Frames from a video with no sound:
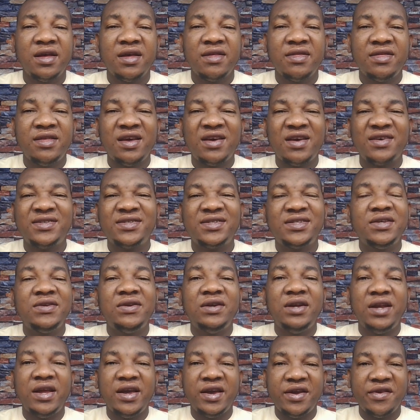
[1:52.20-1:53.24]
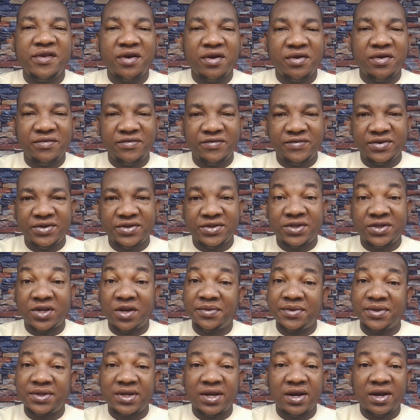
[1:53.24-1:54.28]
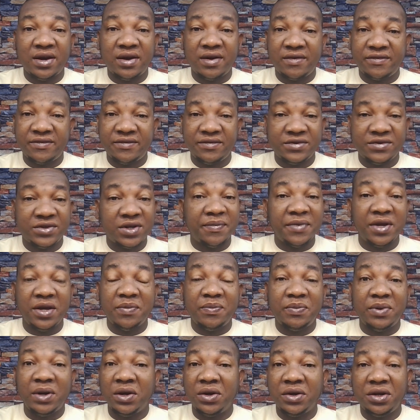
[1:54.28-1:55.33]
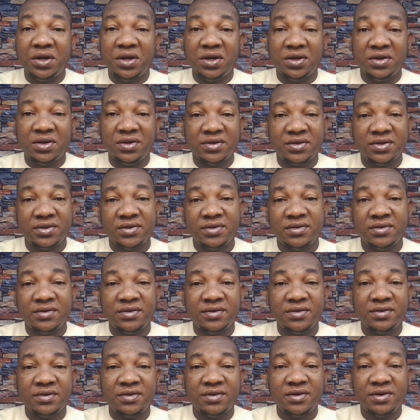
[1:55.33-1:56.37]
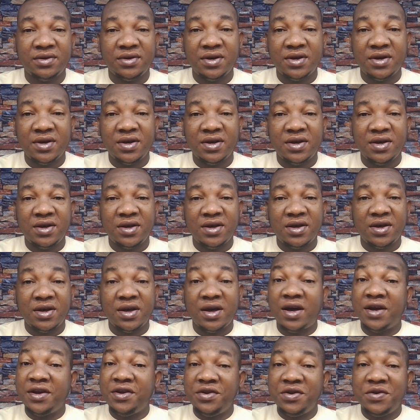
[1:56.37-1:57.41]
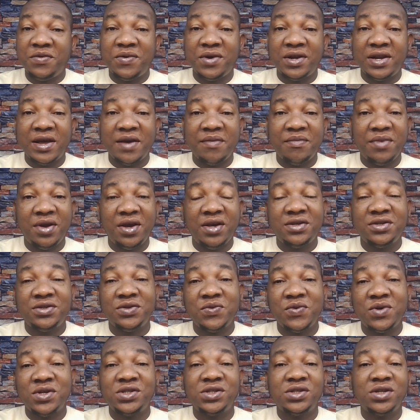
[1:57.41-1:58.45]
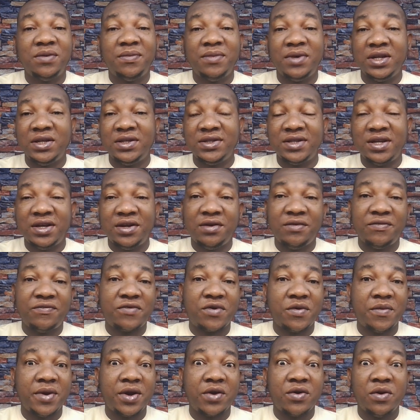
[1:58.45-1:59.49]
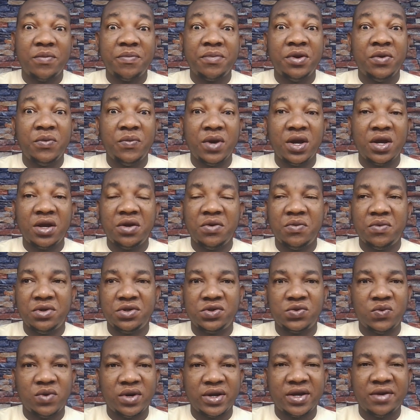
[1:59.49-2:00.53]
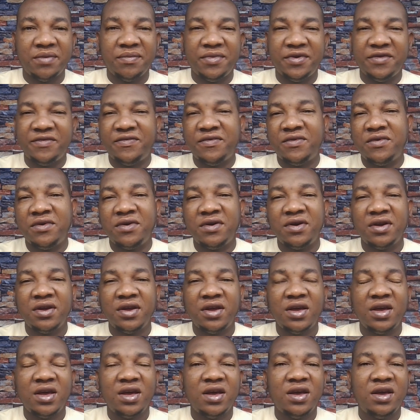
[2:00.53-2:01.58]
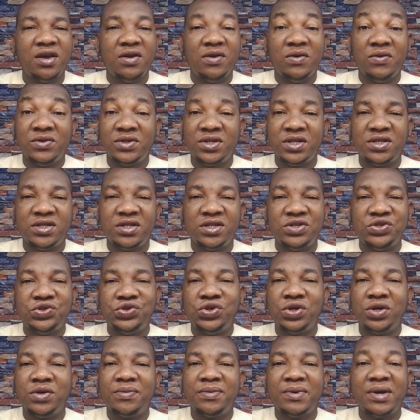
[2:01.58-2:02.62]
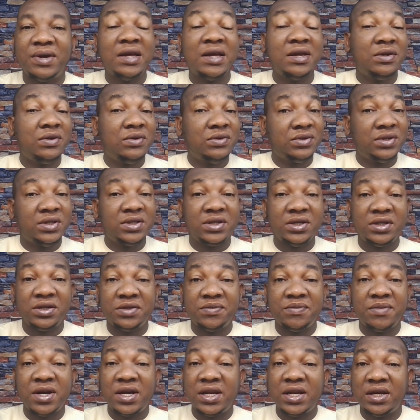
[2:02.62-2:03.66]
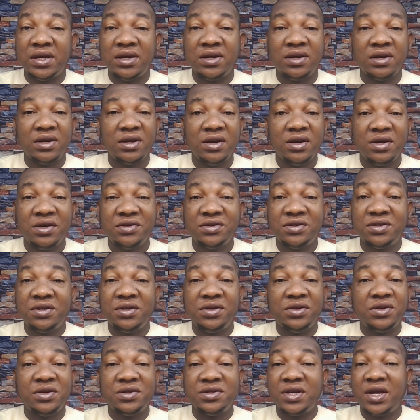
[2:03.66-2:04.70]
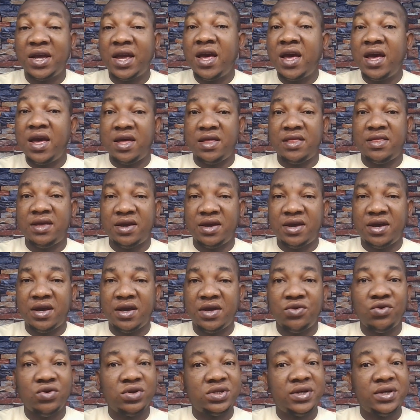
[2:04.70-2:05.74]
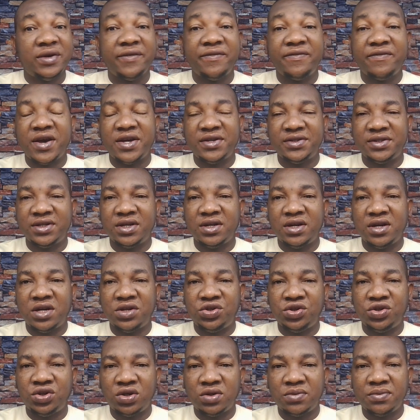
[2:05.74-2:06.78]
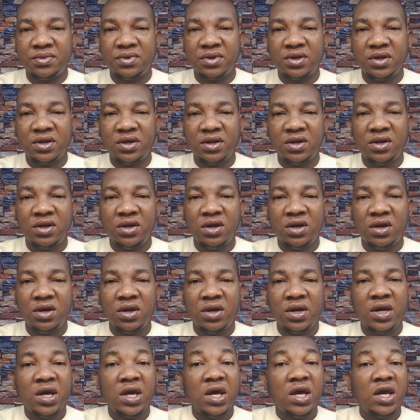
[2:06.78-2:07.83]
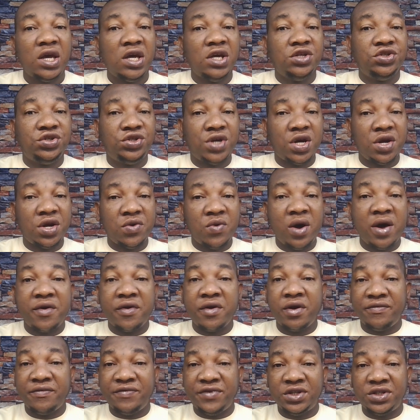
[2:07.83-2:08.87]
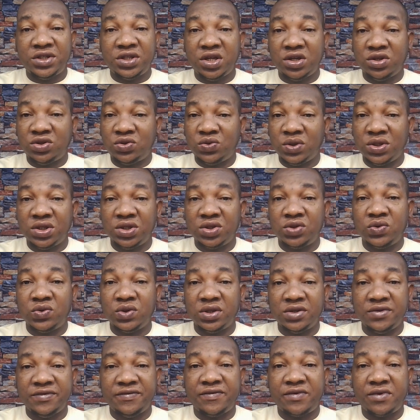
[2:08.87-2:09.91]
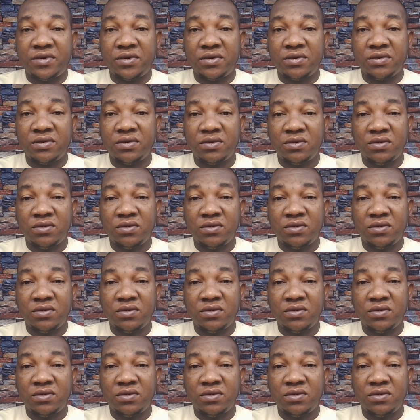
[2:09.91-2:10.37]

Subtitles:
they are still laying off some staff, some employees. And you know what that means? When somebody is laid off from a company where he was working before, he loses his job he loses his money. So he doesn't earn again until he finds another job. In January of this year, 2024,